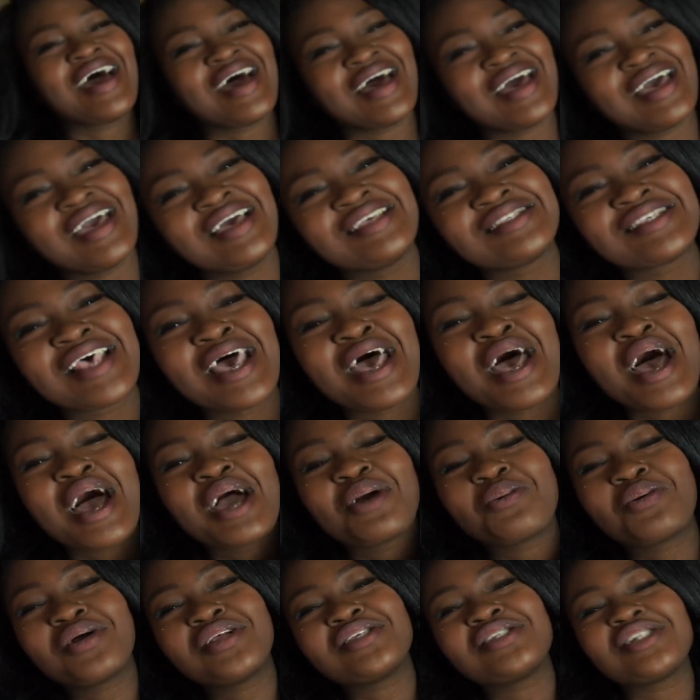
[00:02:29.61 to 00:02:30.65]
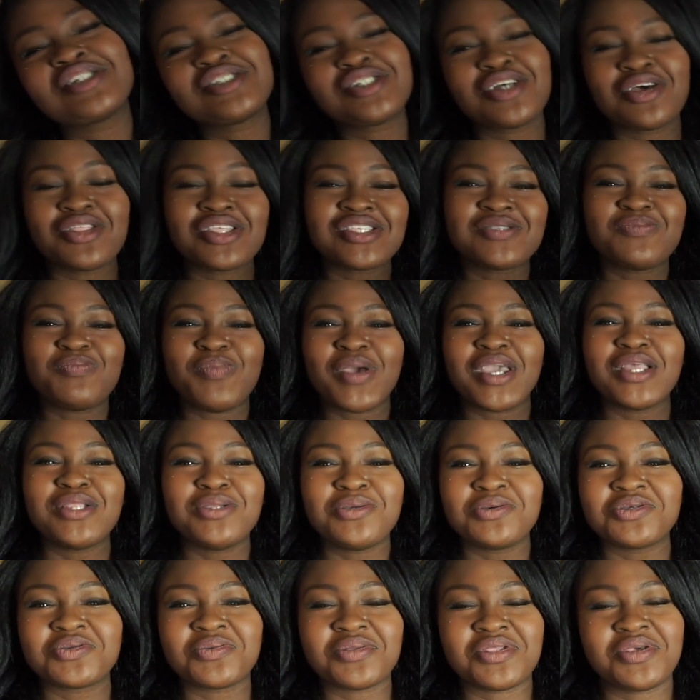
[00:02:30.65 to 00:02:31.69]
Guys, I wanted to share this big
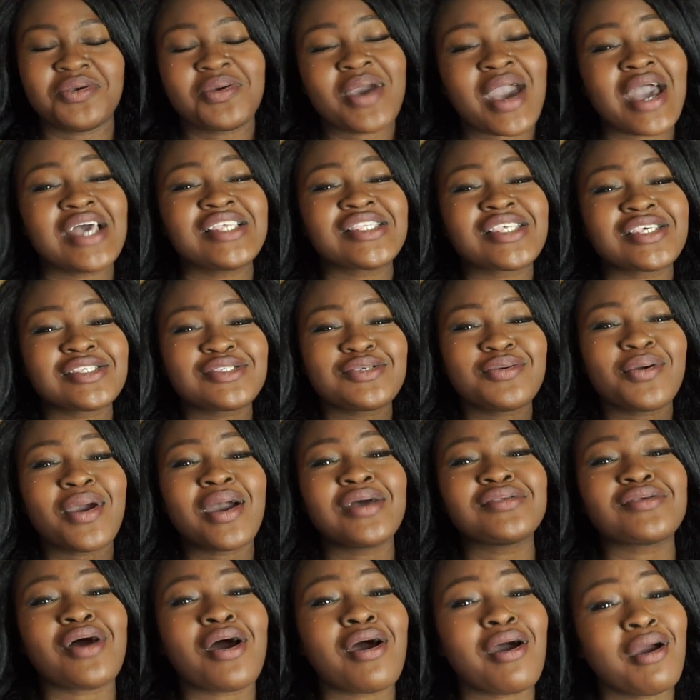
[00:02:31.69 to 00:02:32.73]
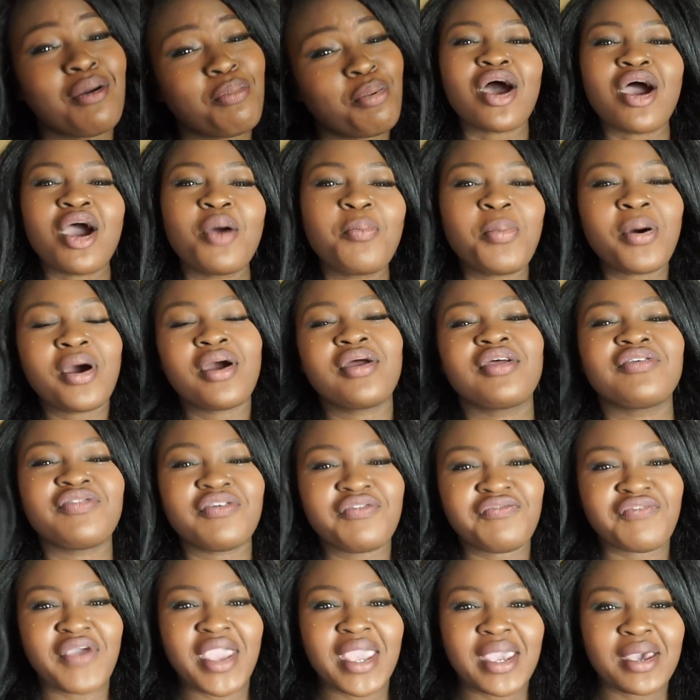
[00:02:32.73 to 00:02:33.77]
news with you guys because you guys are, are part of
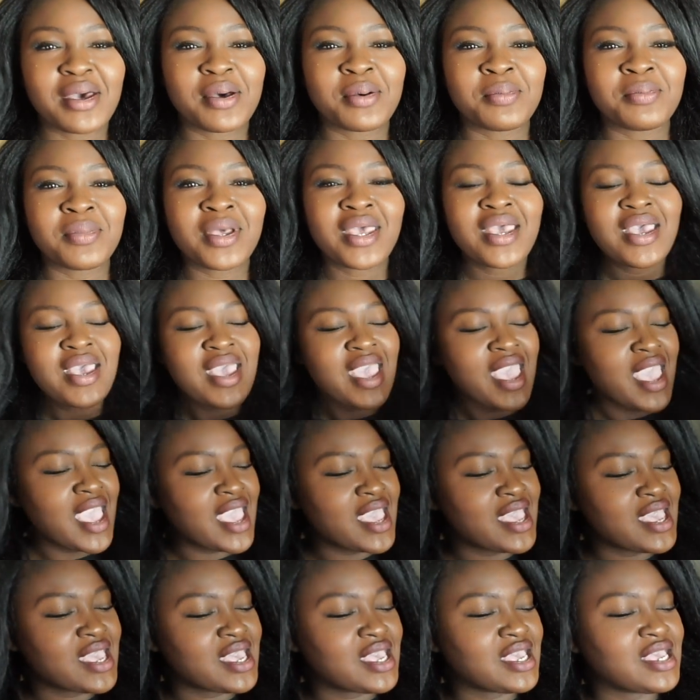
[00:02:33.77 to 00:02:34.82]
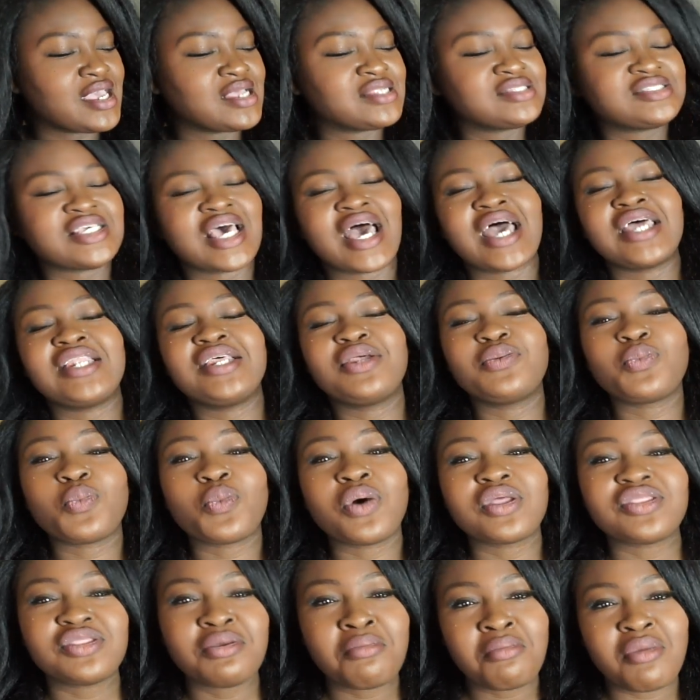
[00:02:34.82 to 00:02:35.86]
the fam. And I didn't
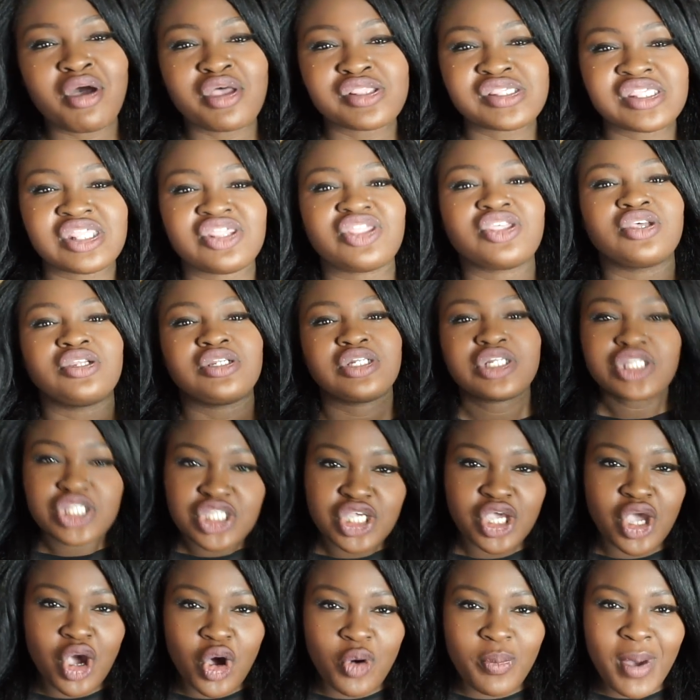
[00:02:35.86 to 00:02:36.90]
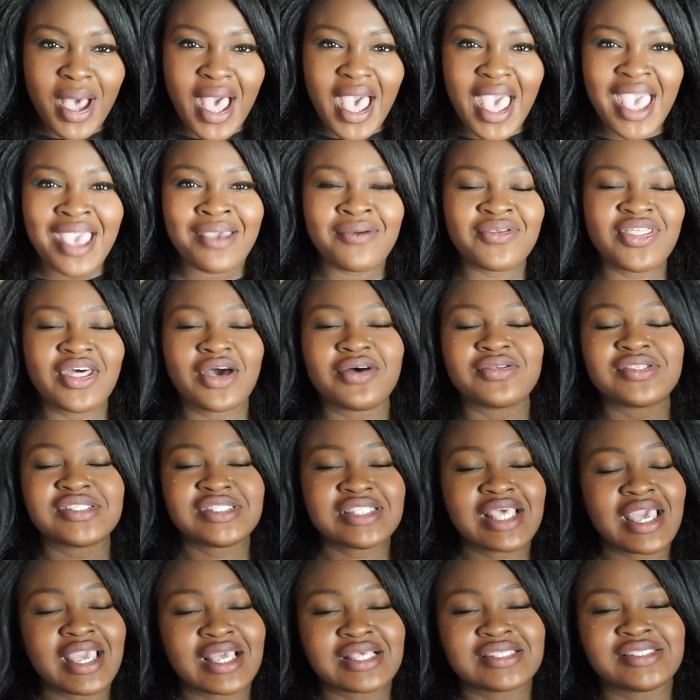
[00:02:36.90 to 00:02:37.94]
want the month to go by without
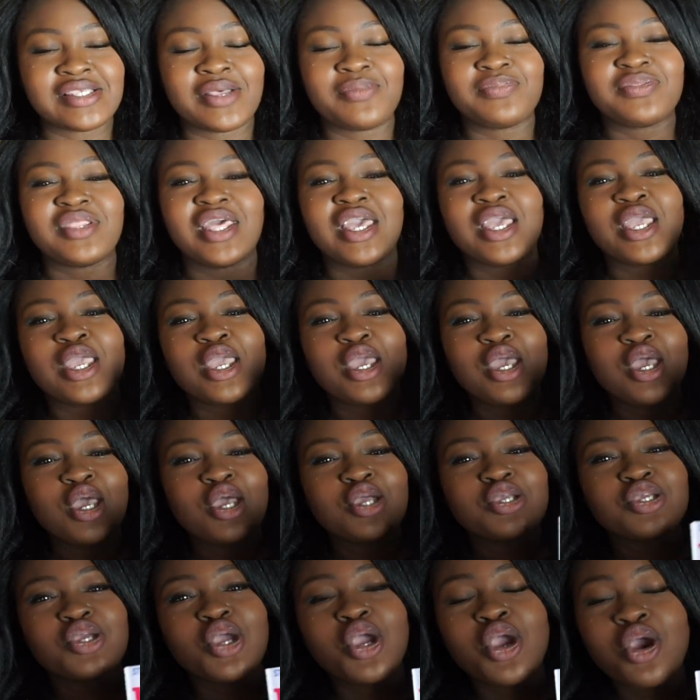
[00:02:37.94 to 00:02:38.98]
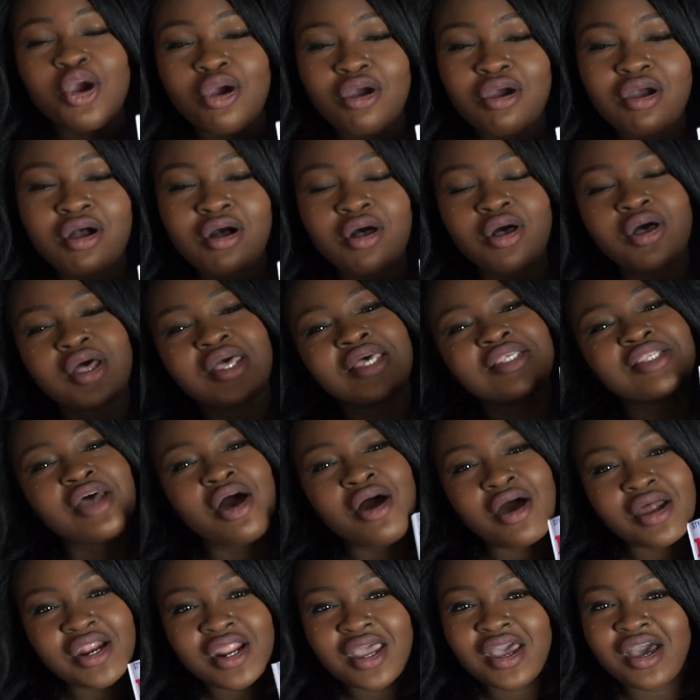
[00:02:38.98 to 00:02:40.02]
saying something. Your girl is
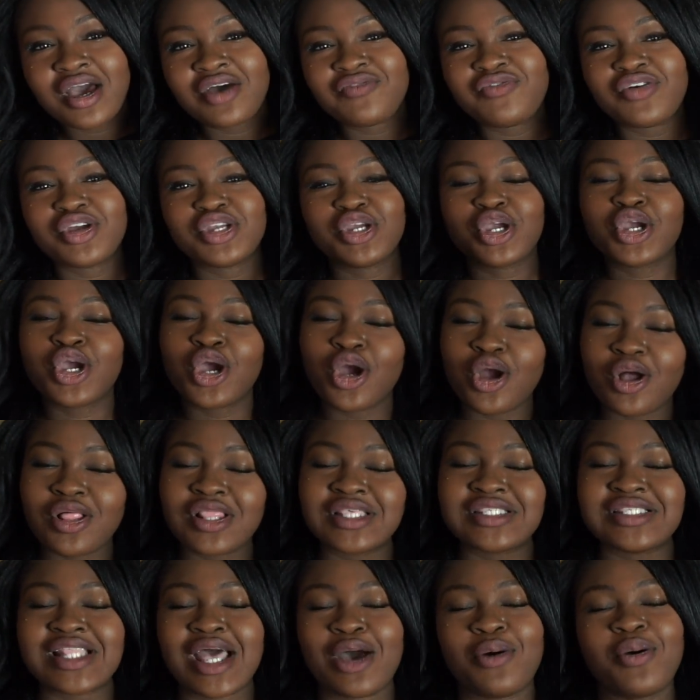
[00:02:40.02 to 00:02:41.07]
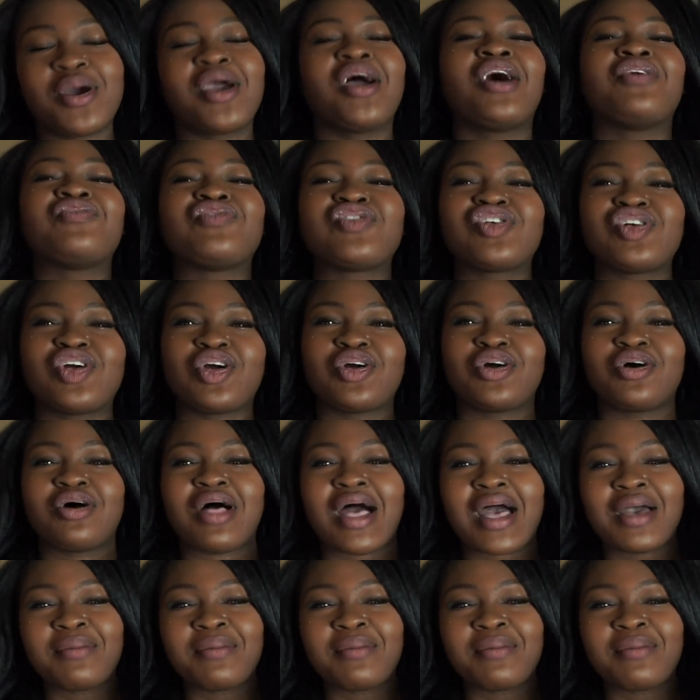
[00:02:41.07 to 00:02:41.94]
on the cover. Your girl is now a cover girl.